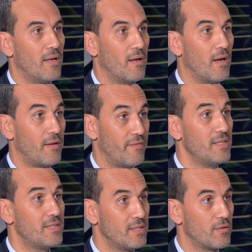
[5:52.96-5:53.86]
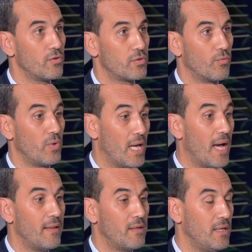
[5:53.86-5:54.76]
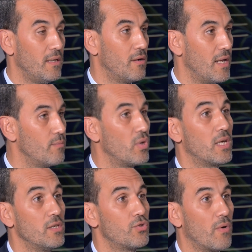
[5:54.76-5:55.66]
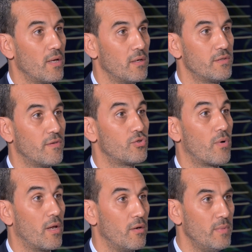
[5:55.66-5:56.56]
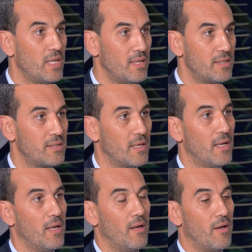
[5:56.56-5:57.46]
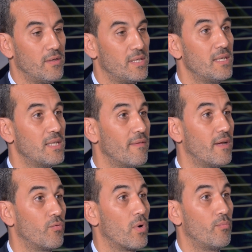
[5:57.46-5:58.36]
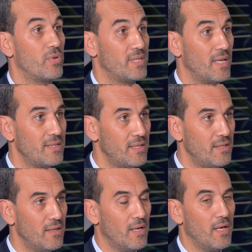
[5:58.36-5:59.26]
advances also. We had in the late-breaking trials the triluminate data that were presented,